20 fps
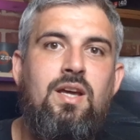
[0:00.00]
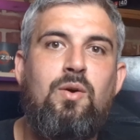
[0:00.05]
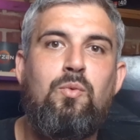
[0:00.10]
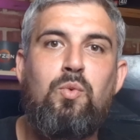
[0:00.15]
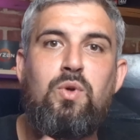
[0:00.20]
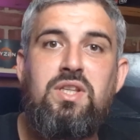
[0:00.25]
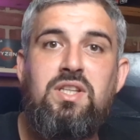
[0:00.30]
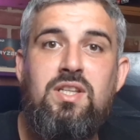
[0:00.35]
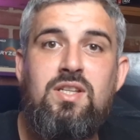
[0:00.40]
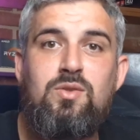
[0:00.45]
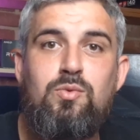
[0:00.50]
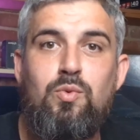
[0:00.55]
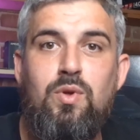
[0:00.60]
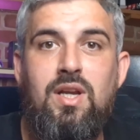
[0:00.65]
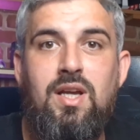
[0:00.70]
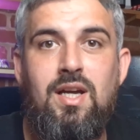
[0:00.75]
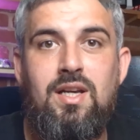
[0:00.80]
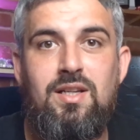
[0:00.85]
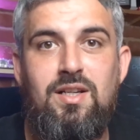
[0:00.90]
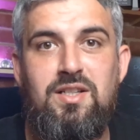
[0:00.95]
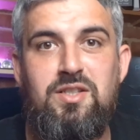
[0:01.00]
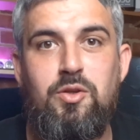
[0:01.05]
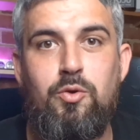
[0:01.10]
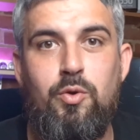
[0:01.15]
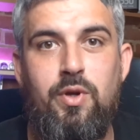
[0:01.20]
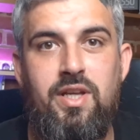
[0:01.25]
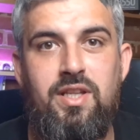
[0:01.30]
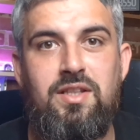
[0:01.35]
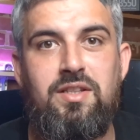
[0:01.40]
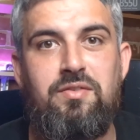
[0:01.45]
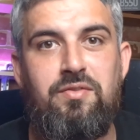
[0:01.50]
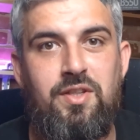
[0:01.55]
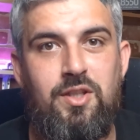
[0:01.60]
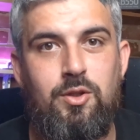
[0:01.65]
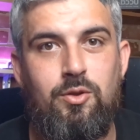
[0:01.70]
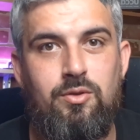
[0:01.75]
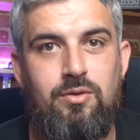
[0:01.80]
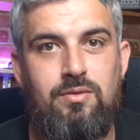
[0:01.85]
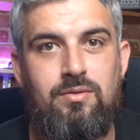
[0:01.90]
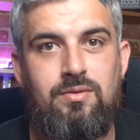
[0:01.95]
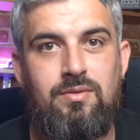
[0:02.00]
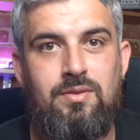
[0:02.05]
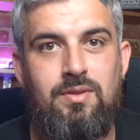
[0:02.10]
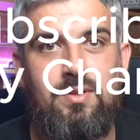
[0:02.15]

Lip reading: And with this, we're gonna also end the video.